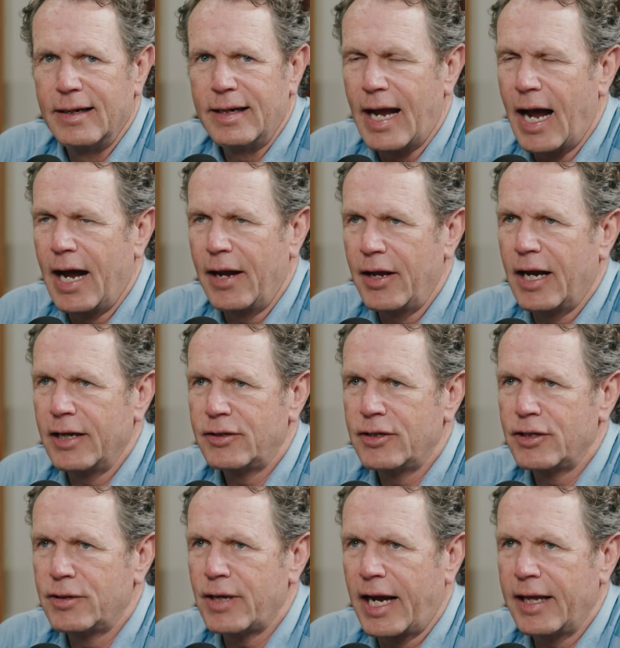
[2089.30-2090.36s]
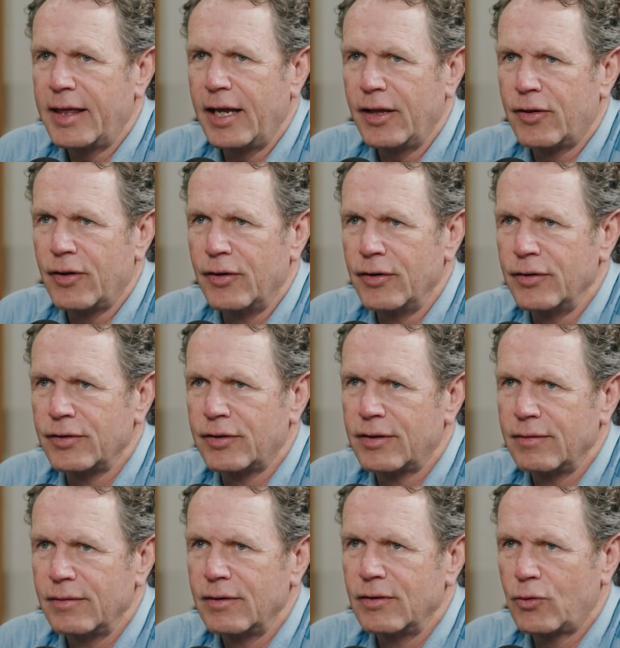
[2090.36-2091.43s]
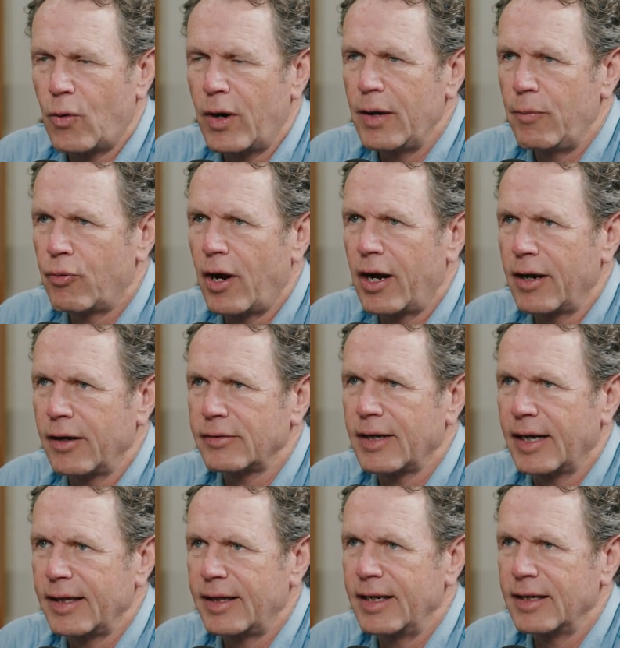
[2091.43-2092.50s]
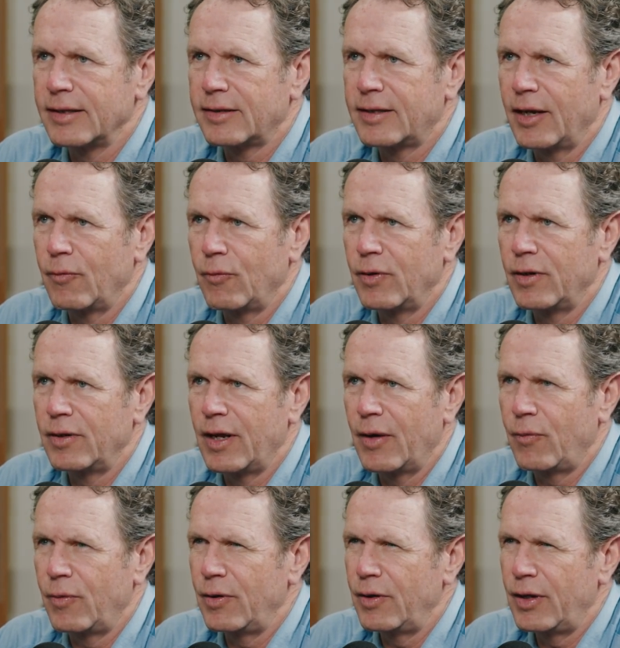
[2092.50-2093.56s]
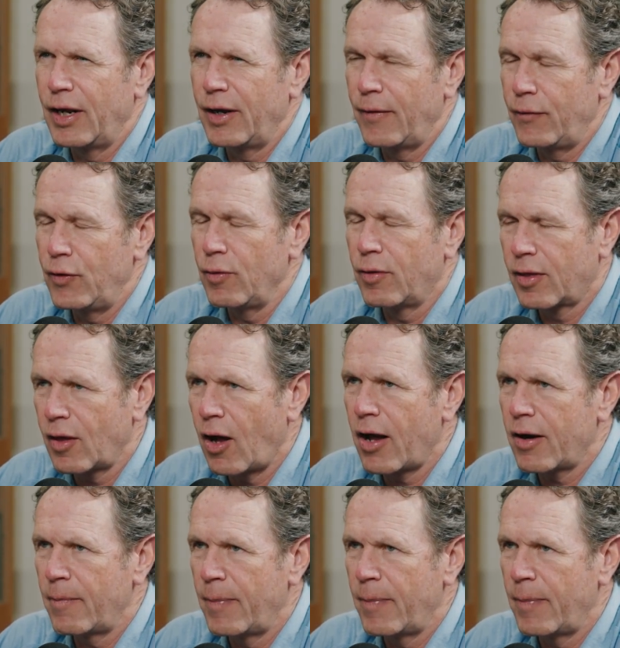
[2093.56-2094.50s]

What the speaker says: Yeah. I think there's 20 products like this that if you thought